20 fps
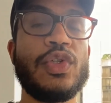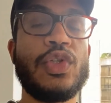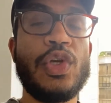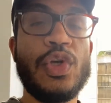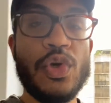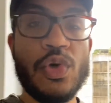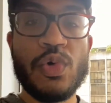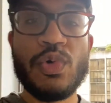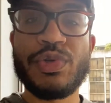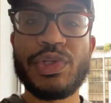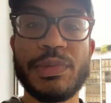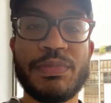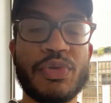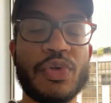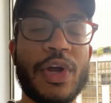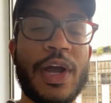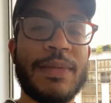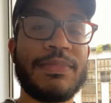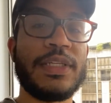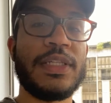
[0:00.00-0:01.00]
to
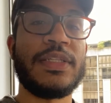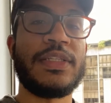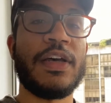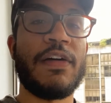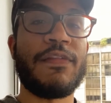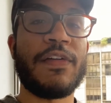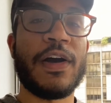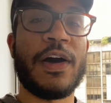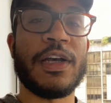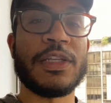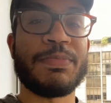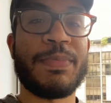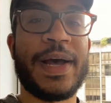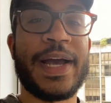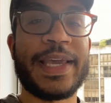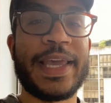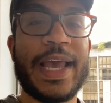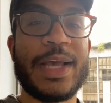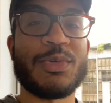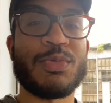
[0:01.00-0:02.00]
subscribe to the Tough Calls
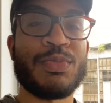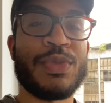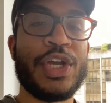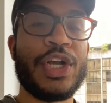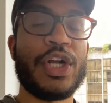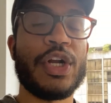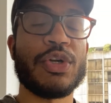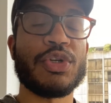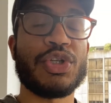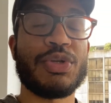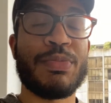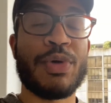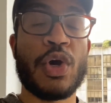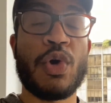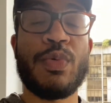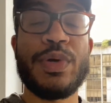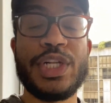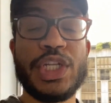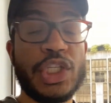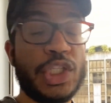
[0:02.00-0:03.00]
podcast from me and girl Symone
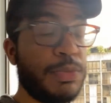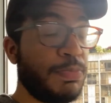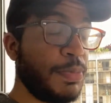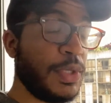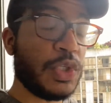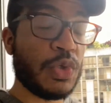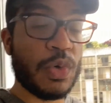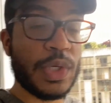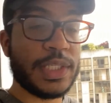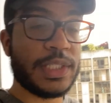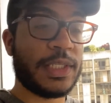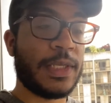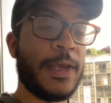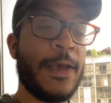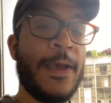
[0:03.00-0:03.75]
with the Sports.